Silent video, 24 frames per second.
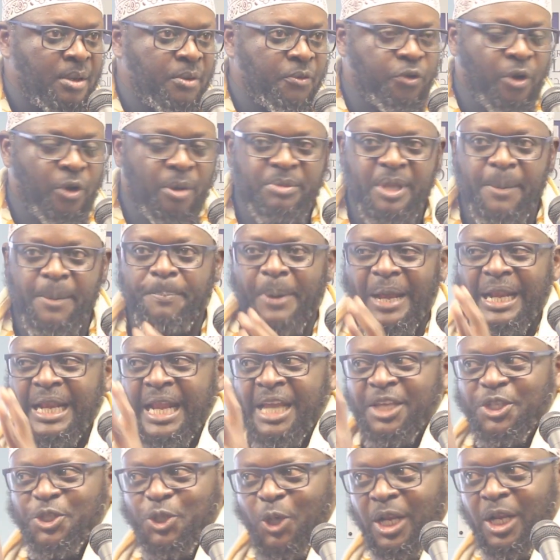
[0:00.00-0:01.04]
From the
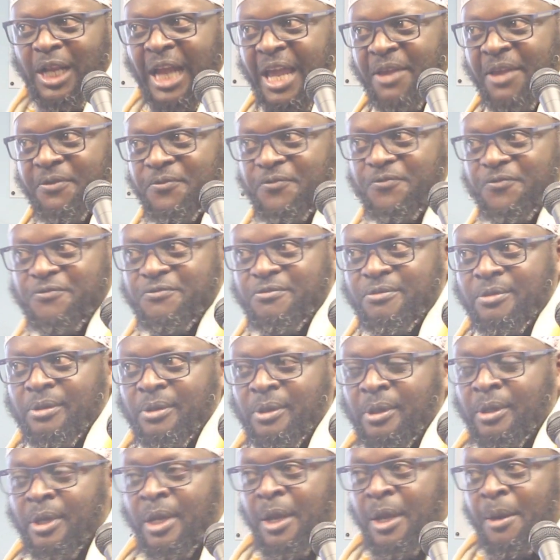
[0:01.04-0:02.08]
palatial life,
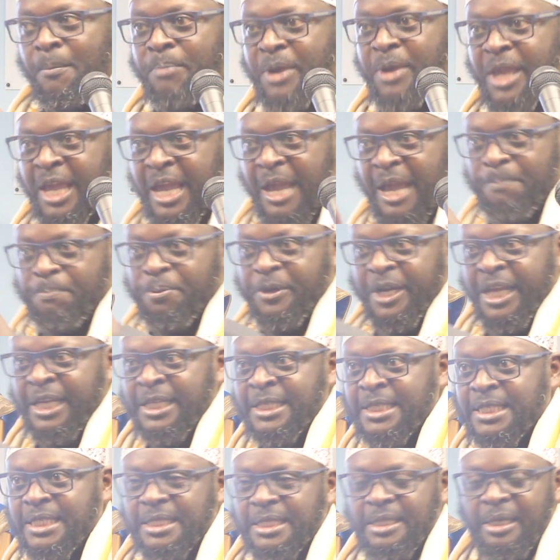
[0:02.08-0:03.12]
being a
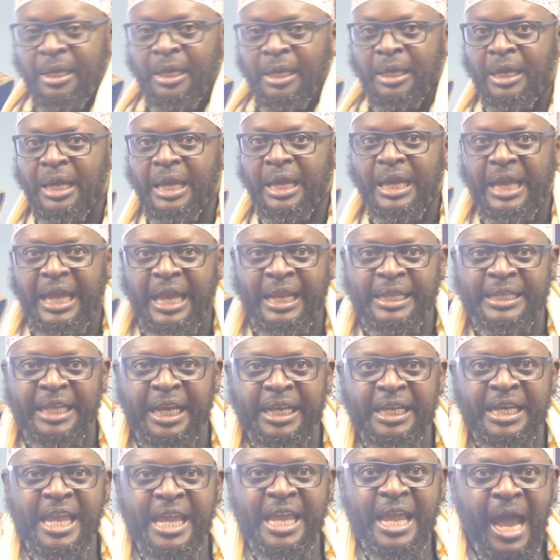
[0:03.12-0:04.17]
prince, and
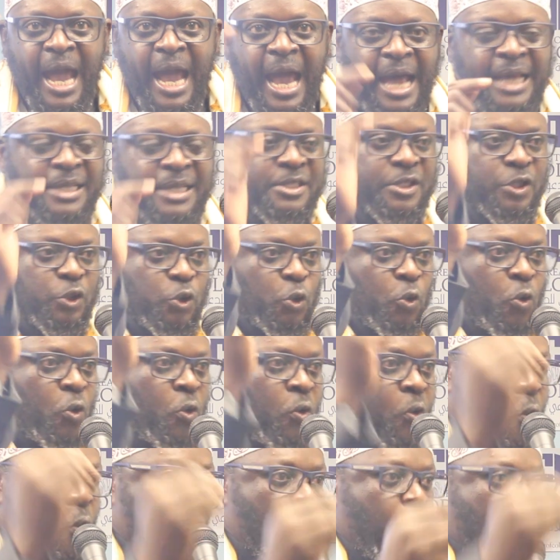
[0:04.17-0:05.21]
then he has to
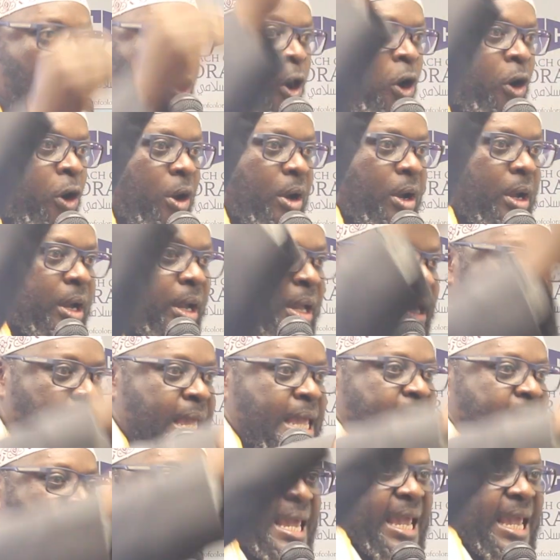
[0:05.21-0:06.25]
walk
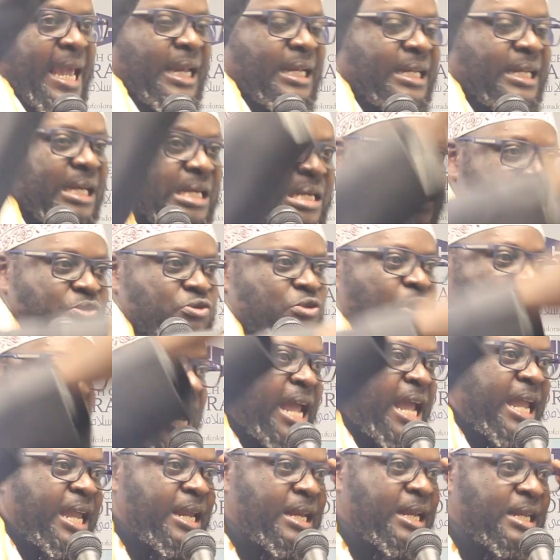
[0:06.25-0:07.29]
and
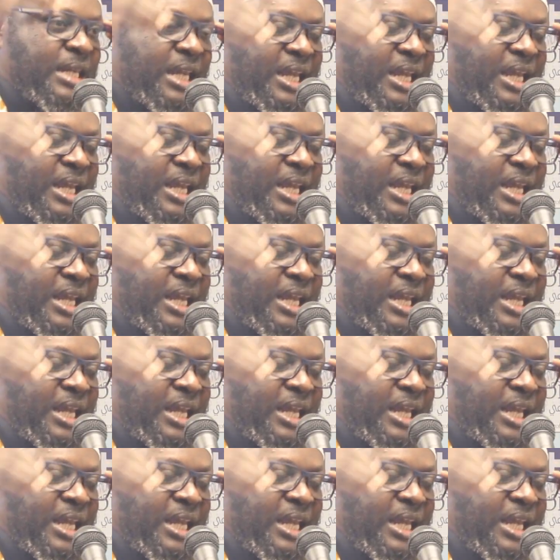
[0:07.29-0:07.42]
ride